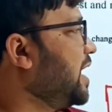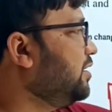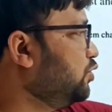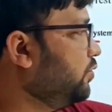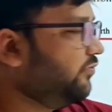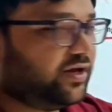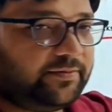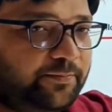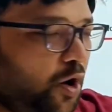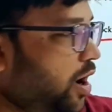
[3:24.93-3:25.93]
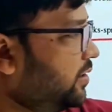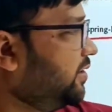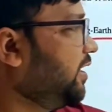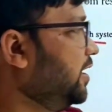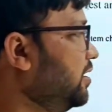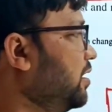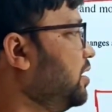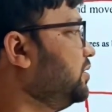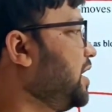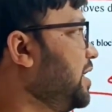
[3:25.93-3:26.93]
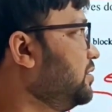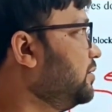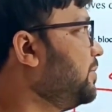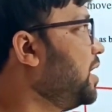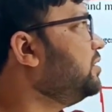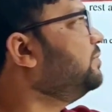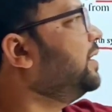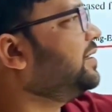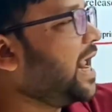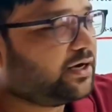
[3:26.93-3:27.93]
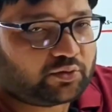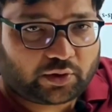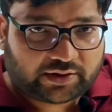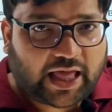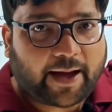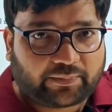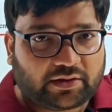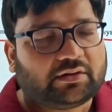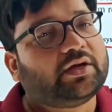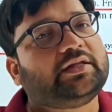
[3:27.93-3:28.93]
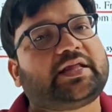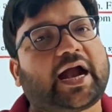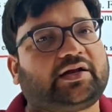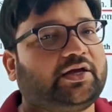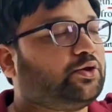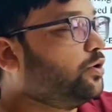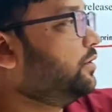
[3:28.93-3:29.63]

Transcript: is like, very broad scale Earth and the mass, but that is what is happening there in that case